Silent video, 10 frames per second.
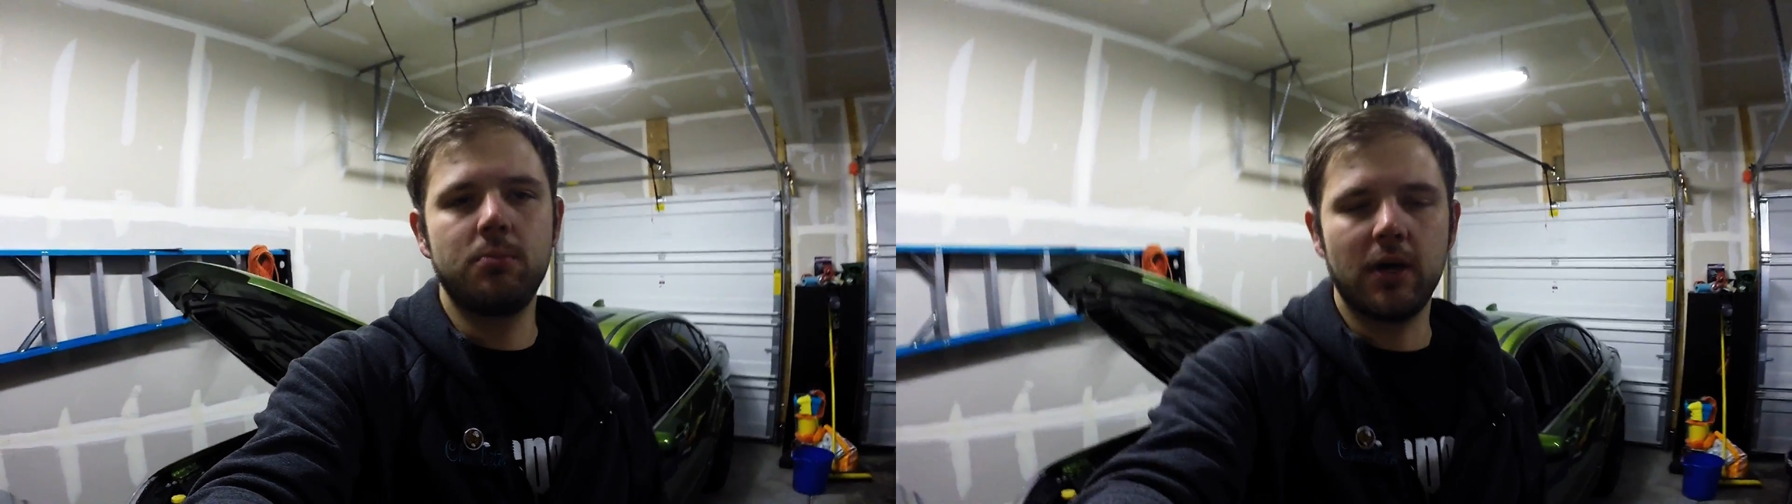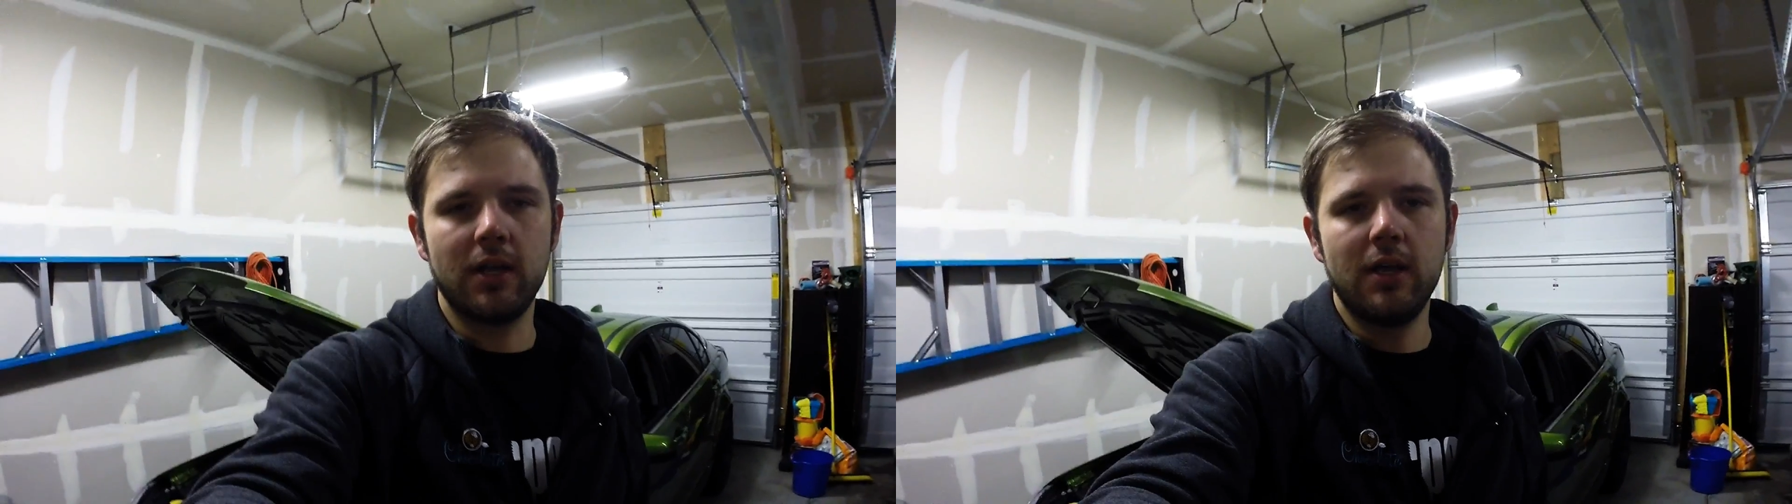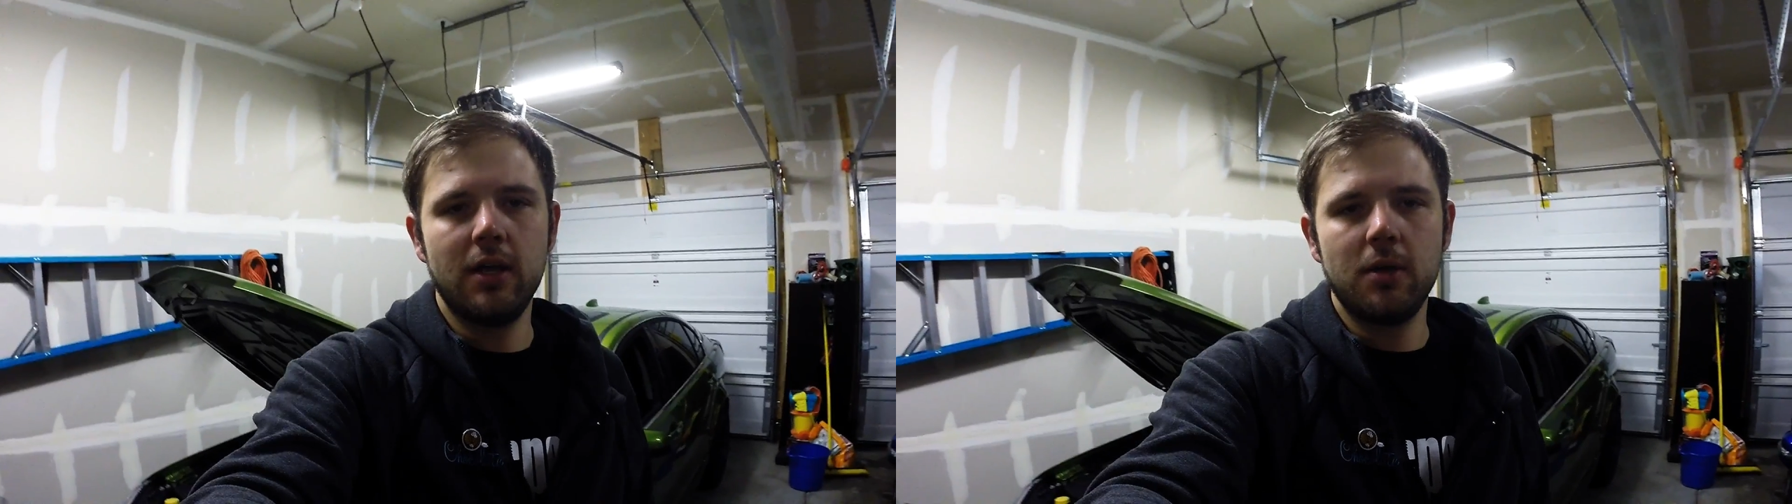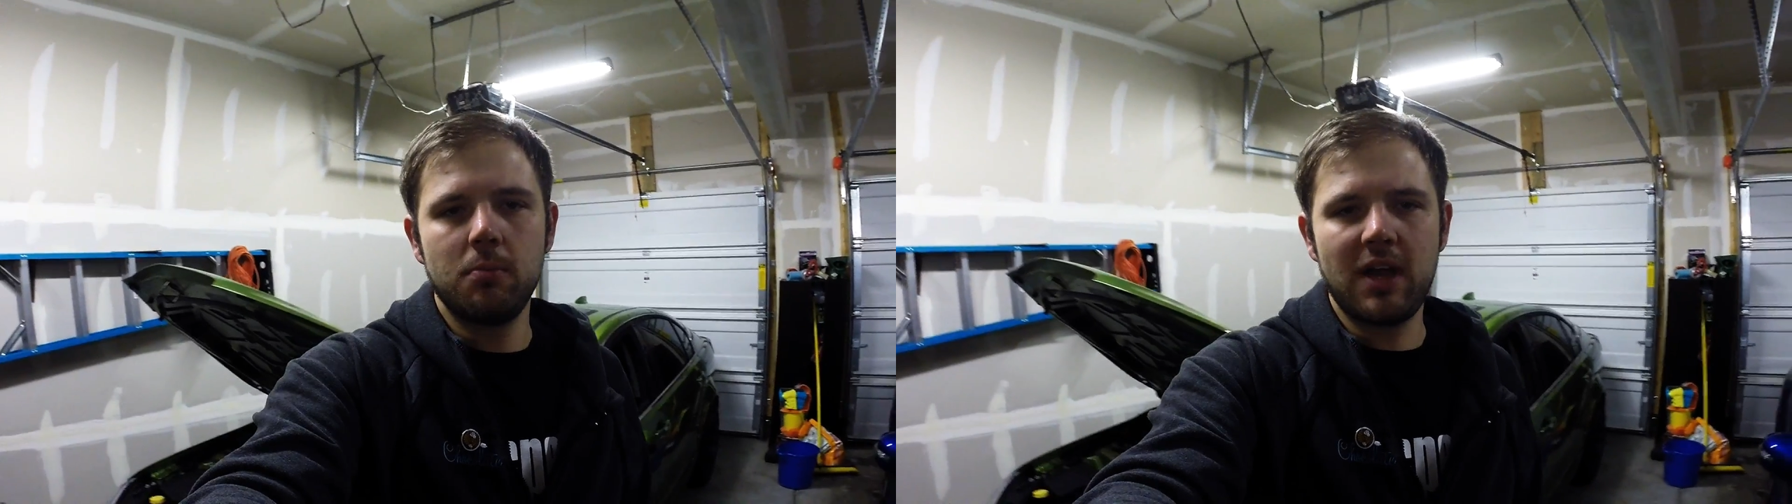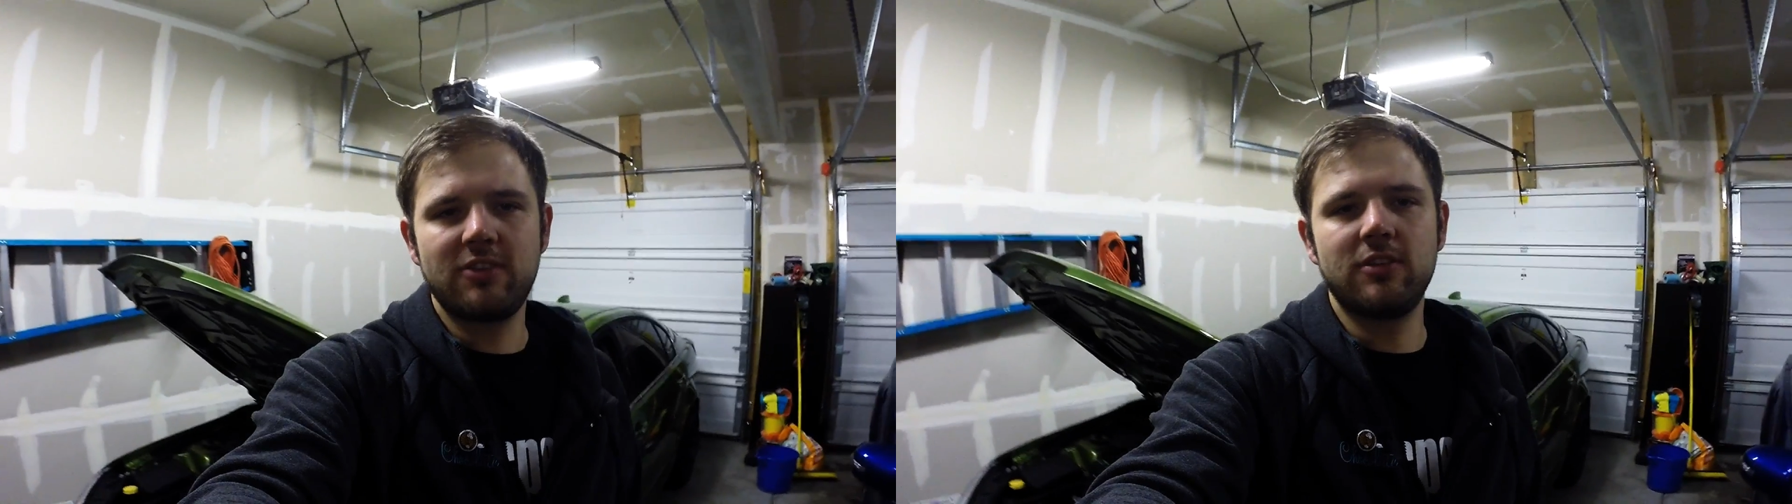But
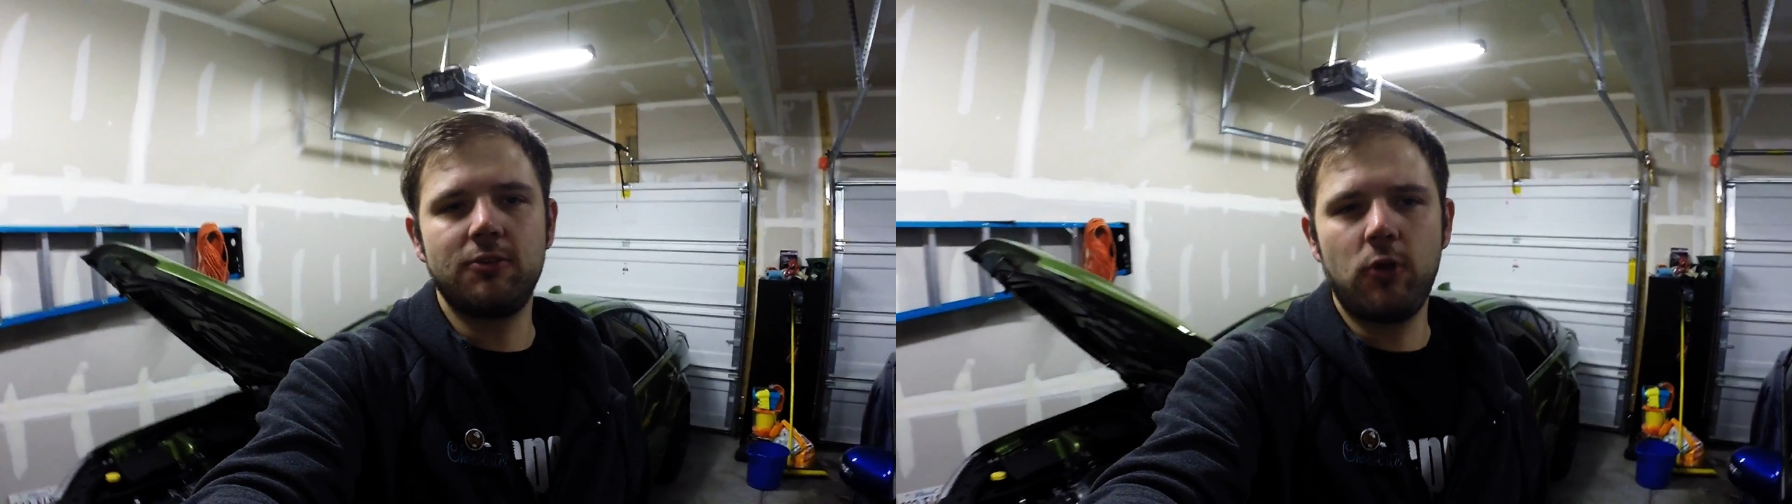basically,